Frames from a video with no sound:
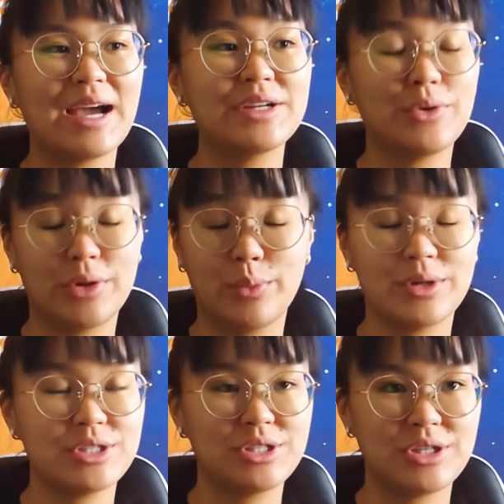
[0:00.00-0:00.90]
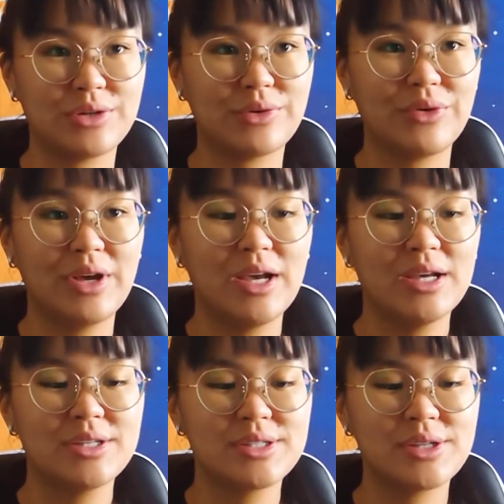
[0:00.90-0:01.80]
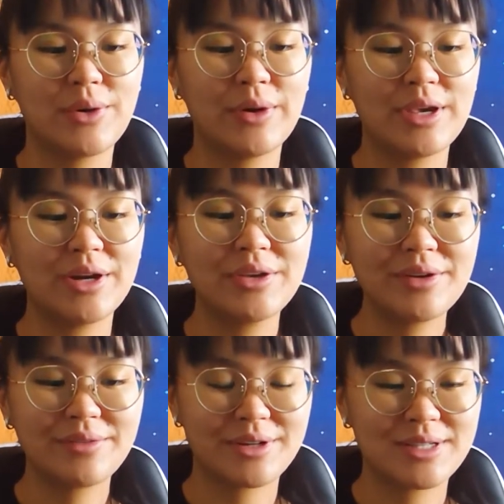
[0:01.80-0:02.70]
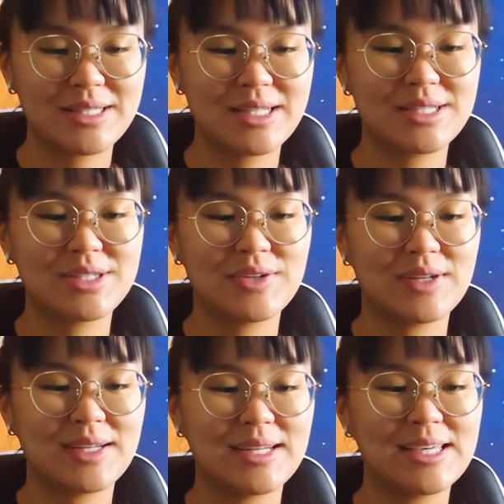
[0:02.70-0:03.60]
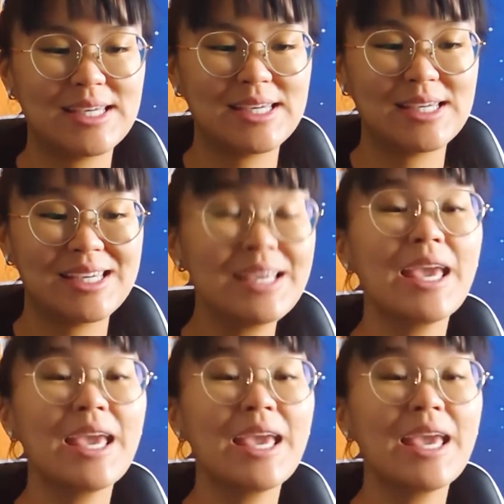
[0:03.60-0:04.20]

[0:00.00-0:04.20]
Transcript: I don't know what to do. So a young university student, he he